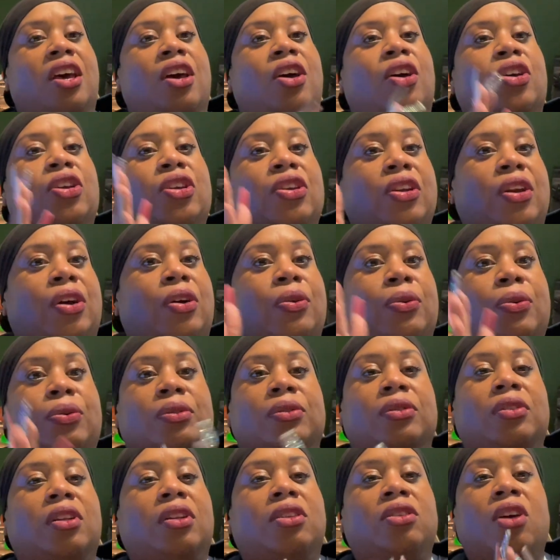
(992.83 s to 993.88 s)
You know,
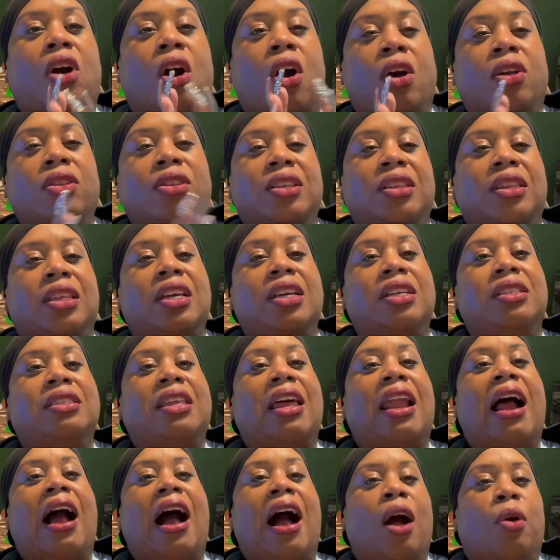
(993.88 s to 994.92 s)
all the things
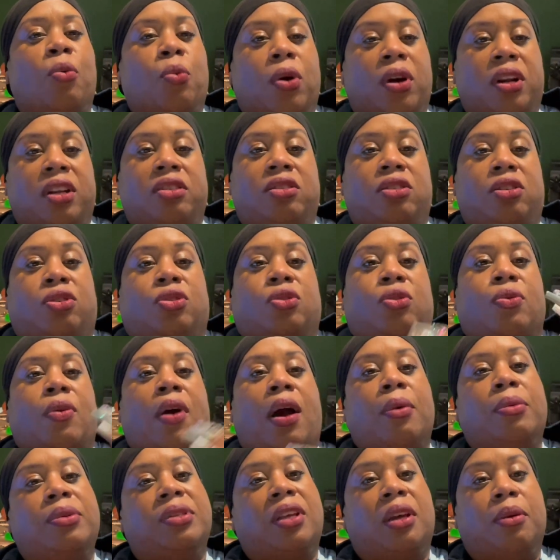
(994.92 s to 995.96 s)
that I wanted to do, I
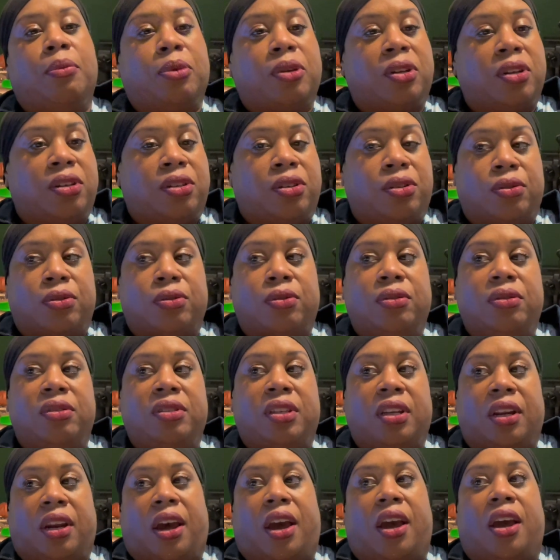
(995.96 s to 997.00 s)
was able to do
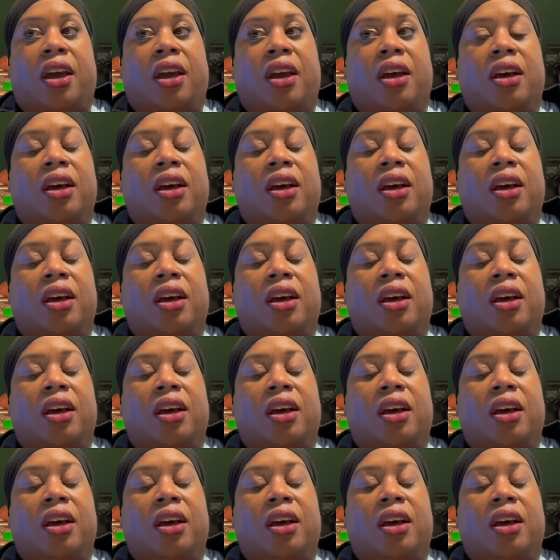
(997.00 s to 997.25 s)
today.